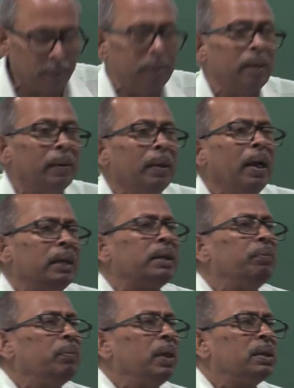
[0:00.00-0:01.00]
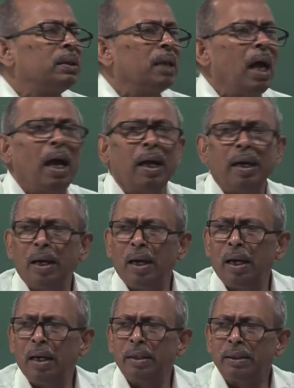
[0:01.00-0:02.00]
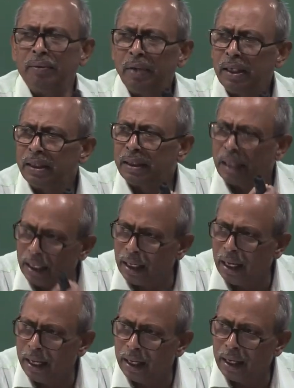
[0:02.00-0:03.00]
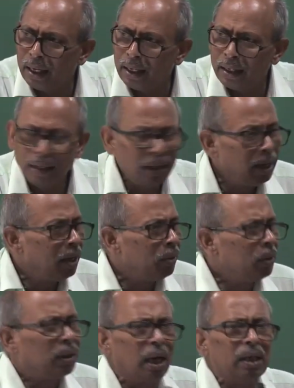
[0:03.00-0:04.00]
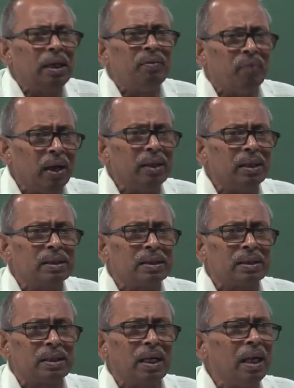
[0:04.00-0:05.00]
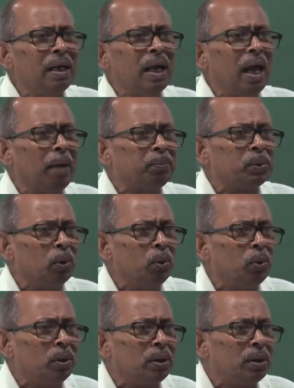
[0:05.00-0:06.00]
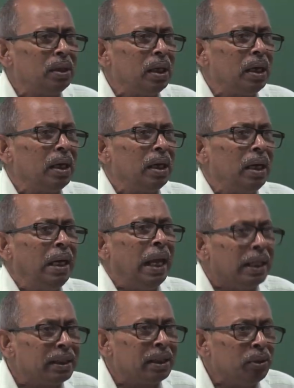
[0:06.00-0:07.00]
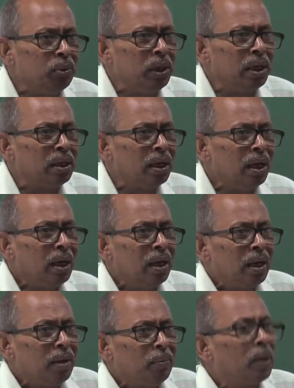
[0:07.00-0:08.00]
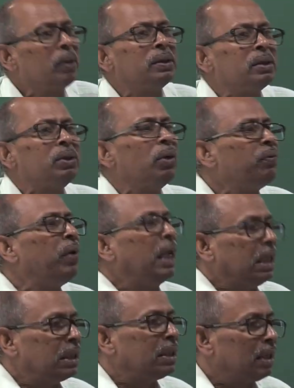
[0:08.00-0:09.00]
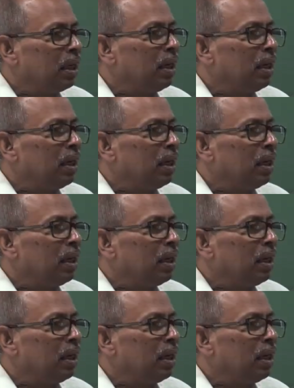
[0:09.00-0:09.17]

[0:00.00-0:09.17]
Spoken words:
mean, it's a very thin layer. We can't define this in absolute length unit because it's not fixed.